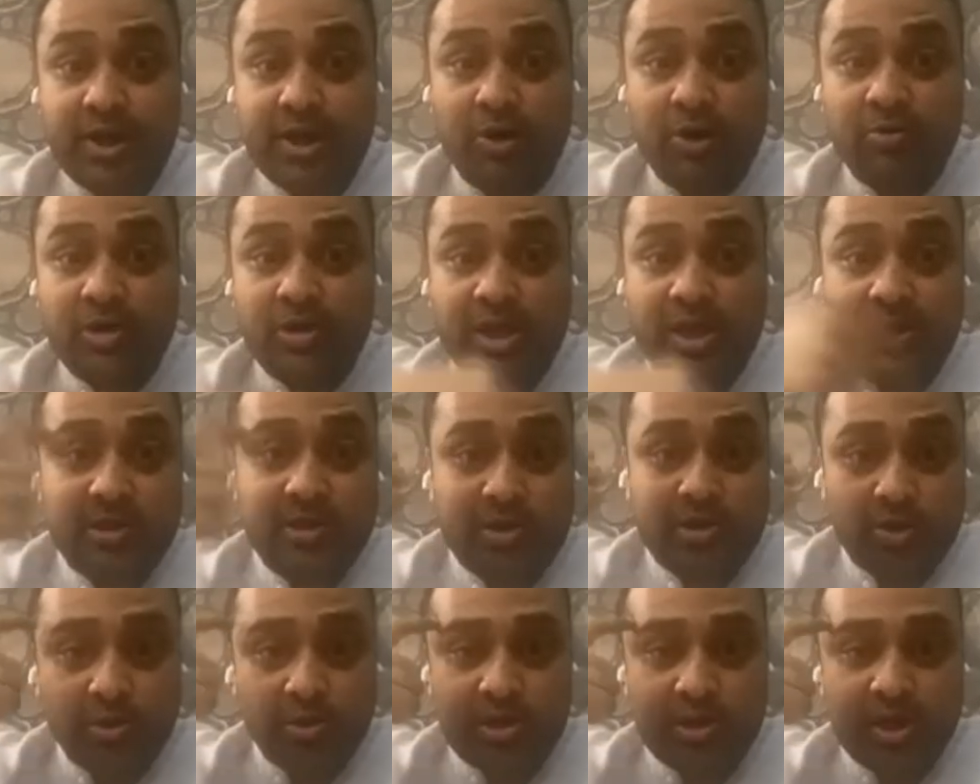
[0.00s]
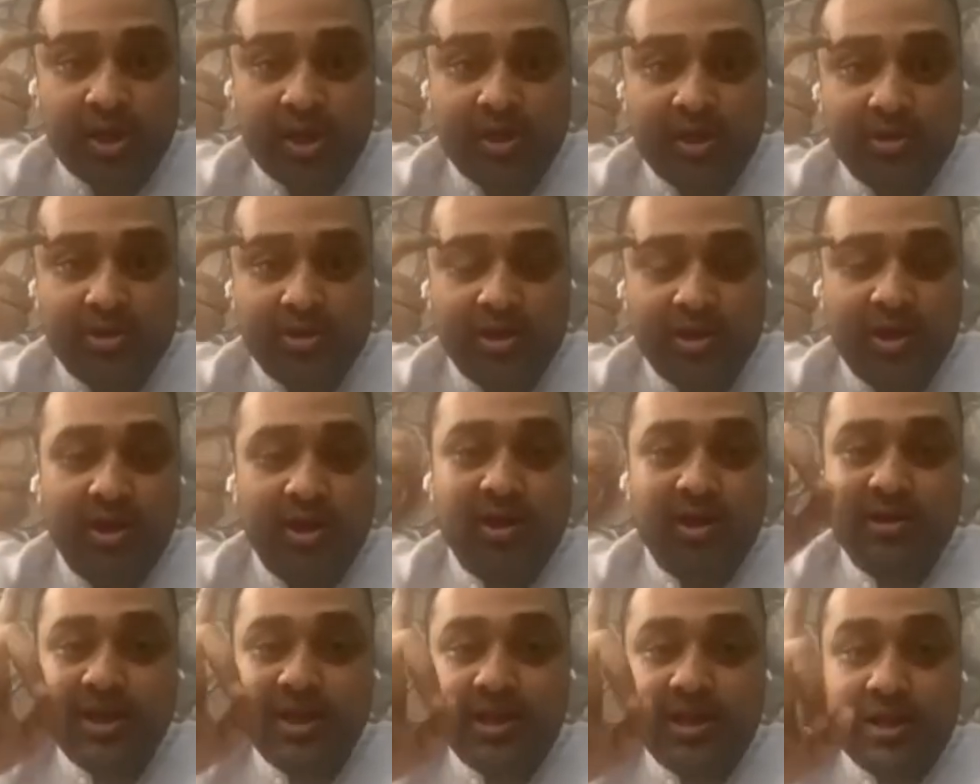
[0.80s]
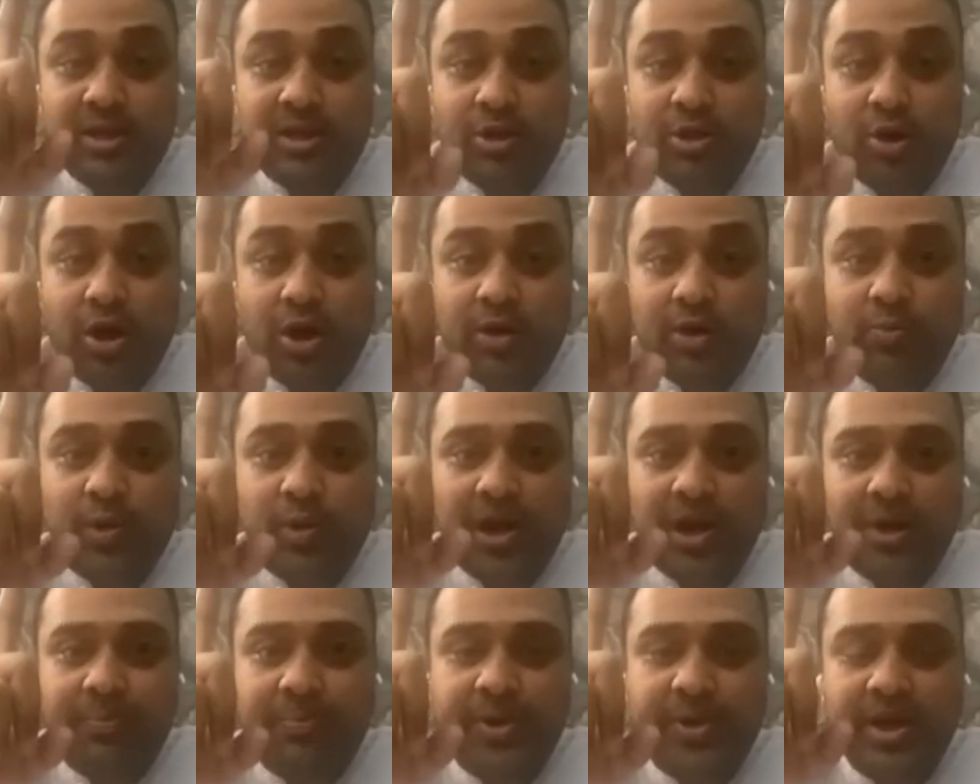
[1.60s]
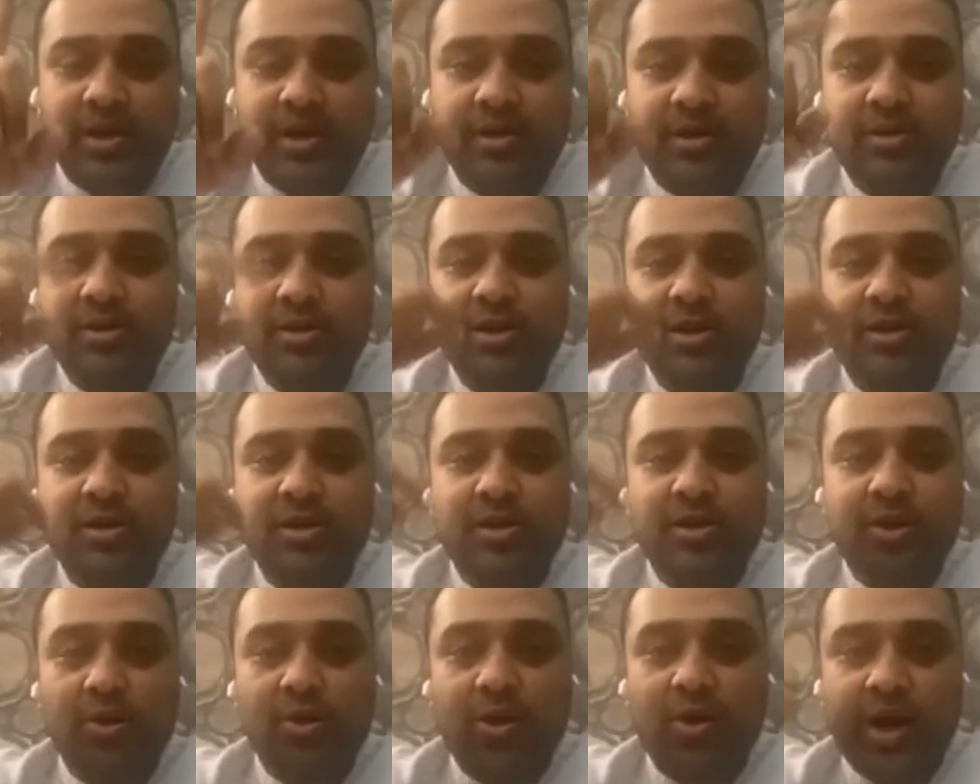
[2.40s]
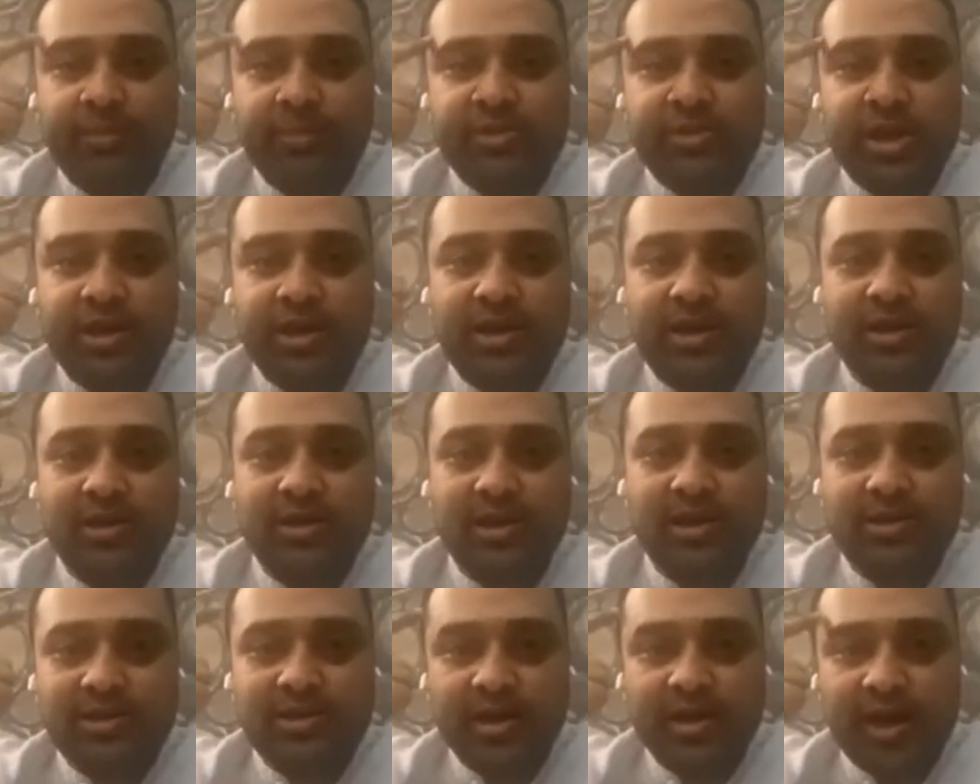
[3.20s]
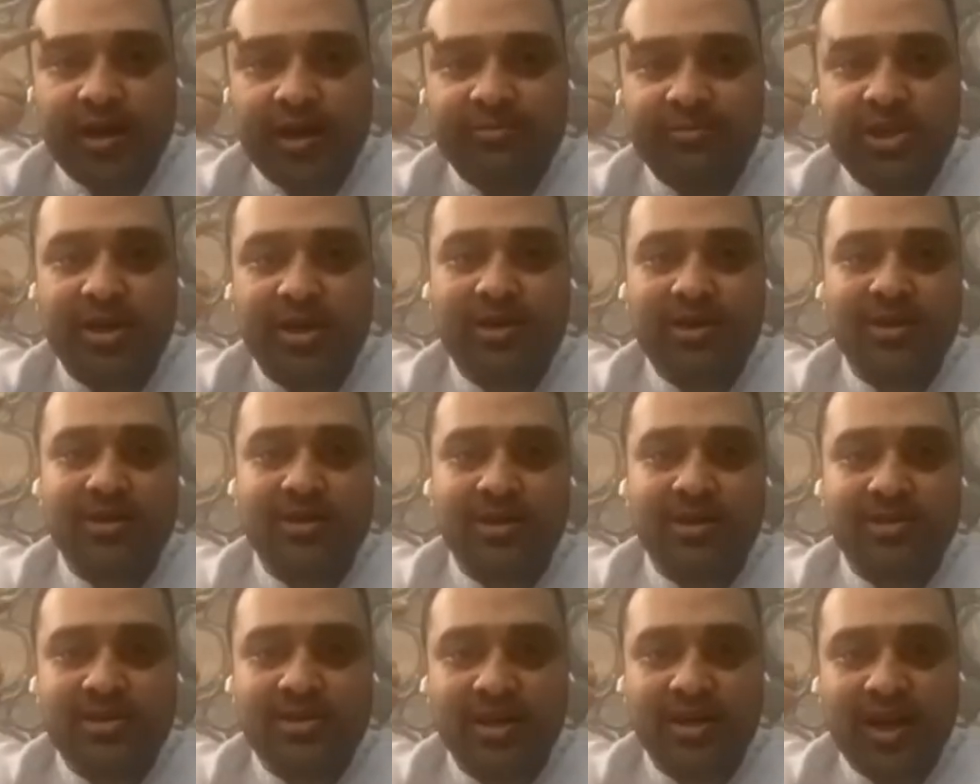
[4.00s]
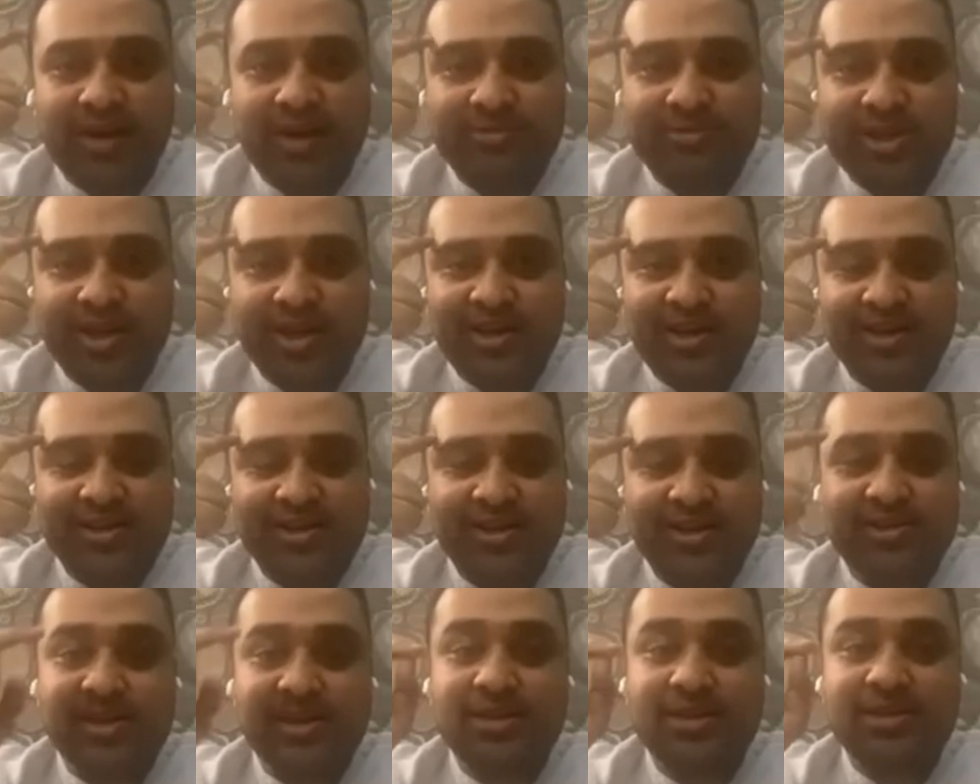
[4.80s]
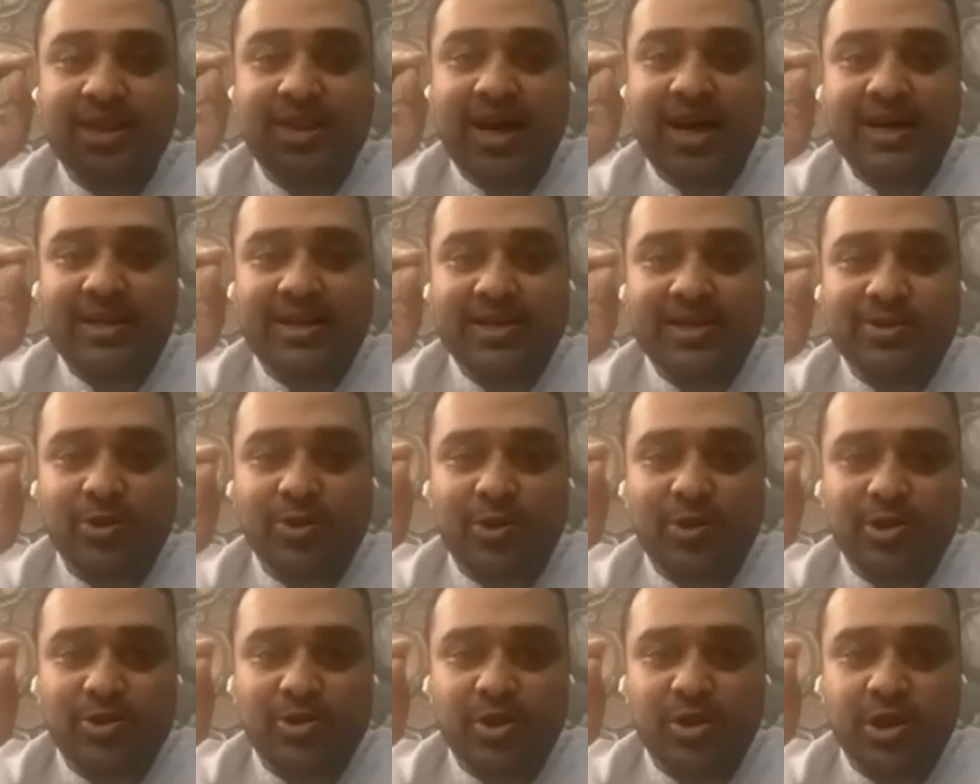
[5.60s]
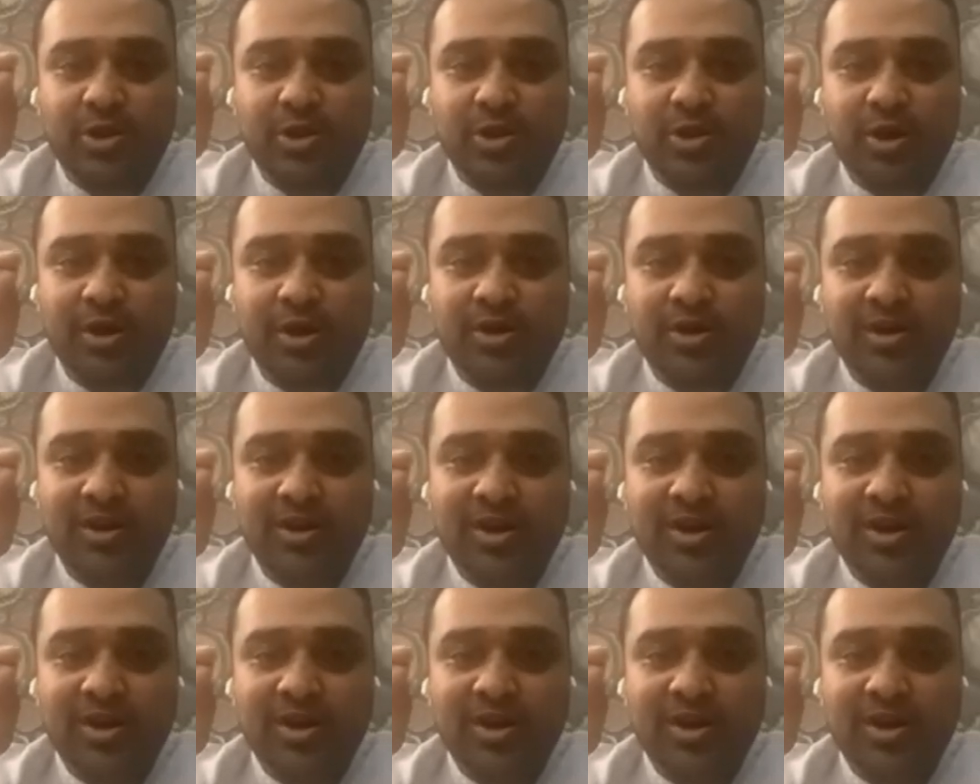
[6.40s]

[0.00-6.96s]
down these two things, then the thought will appear, oh, I'm shutting this thing, I'm shutting this thing, I'm shutting this thing. That is also a thought.